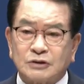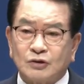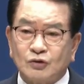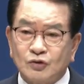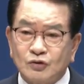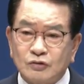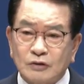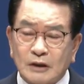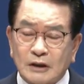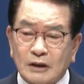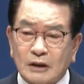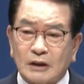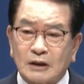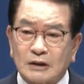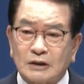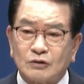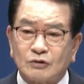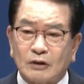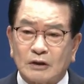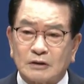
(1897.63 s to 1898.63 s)
But
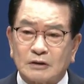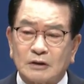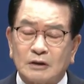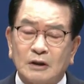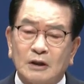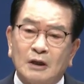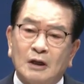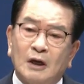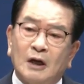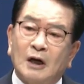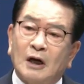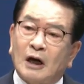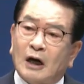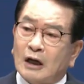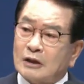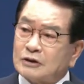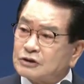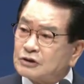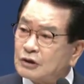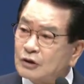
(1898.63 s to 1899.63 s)
immediately
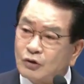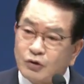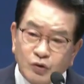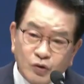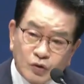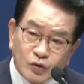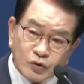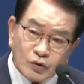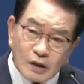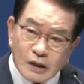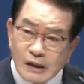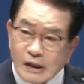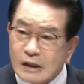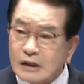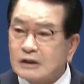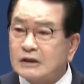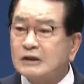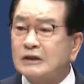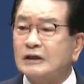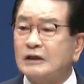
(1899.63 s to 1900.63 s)
I obeyed.
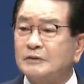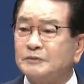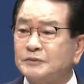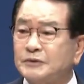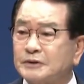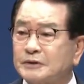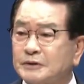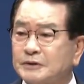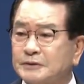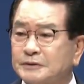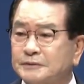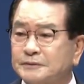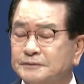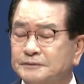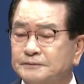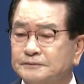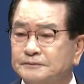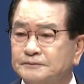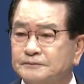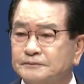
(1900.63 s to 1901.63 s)
But one day God
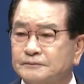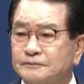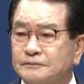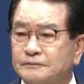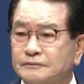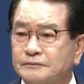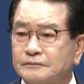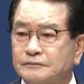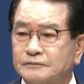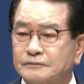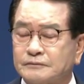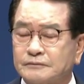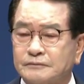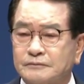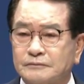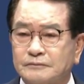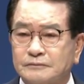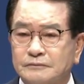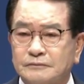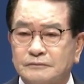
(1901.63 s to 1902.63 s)
told me, go to
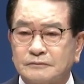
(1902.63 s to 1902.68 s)
Seoul.